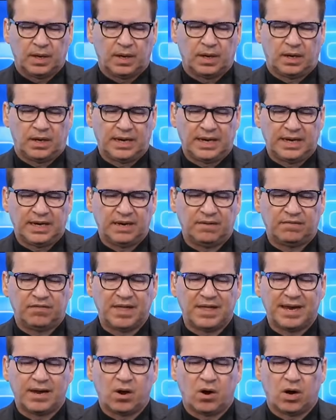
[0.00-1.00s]
and
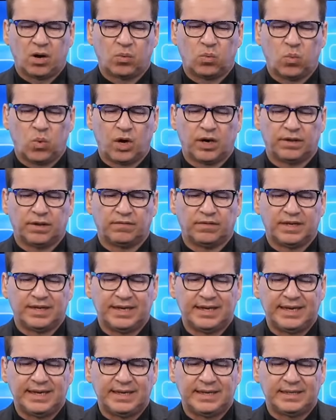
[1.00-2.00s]
if they are one of the
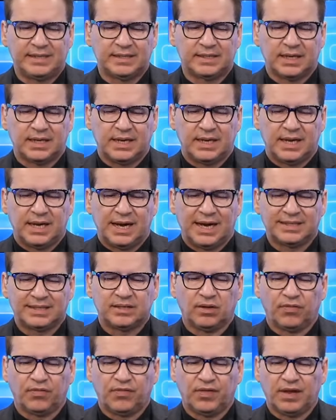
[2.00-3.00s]
keys. I
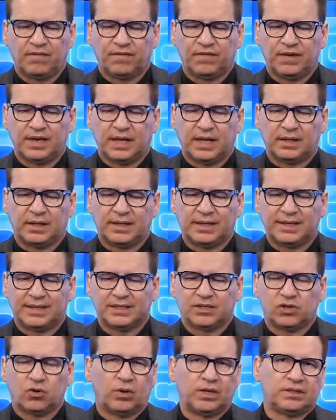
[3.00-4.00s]
still think Fidelity
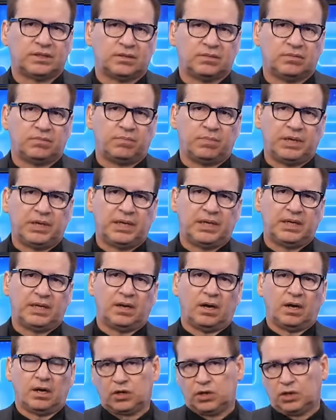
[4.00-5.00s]
is going to
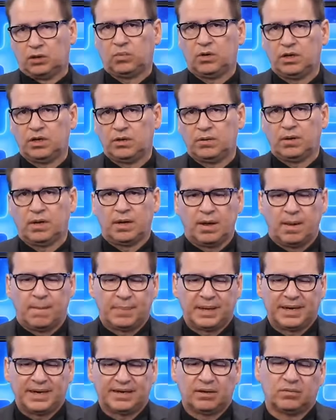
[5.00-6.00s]
be a good one,
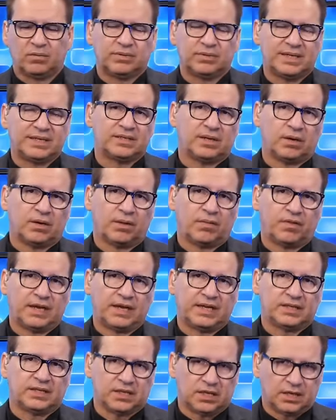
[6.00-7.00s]
but I don't necessarily
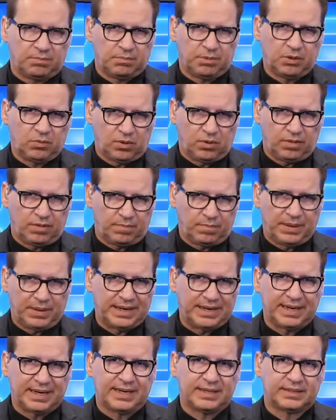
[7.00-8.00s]
think it's going to be one of the
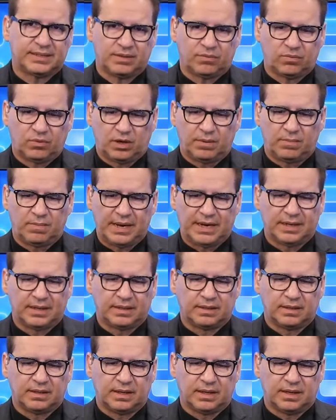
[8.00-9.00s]
big guys that really make
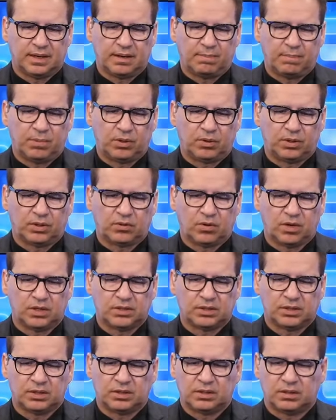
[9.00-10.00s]
it, pull it
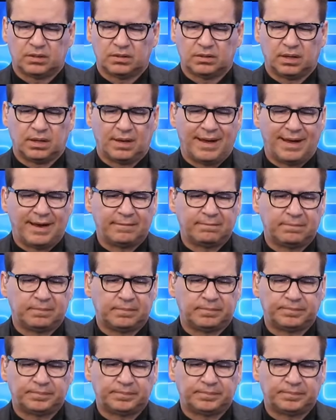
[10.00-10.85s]
across the line.